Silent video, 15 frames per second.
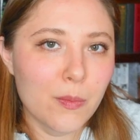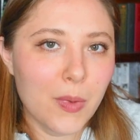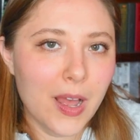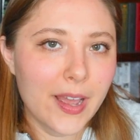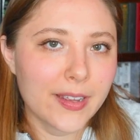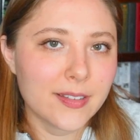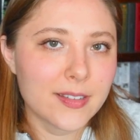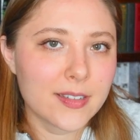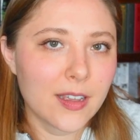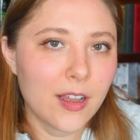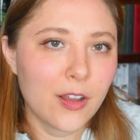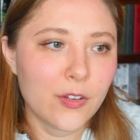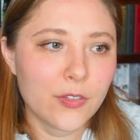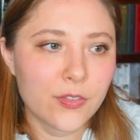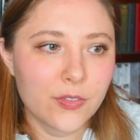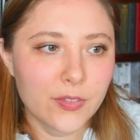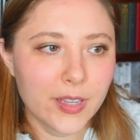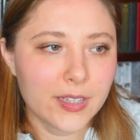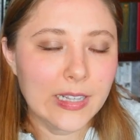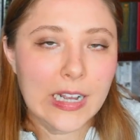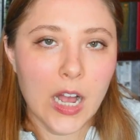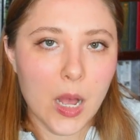minds of,
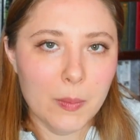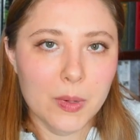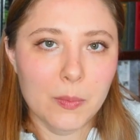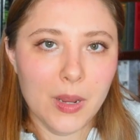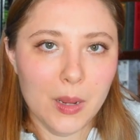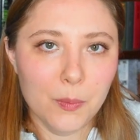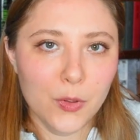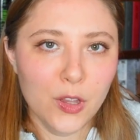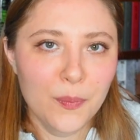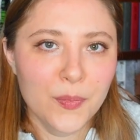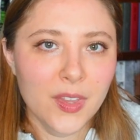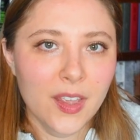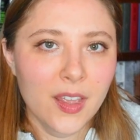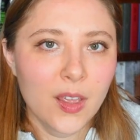like, the common people.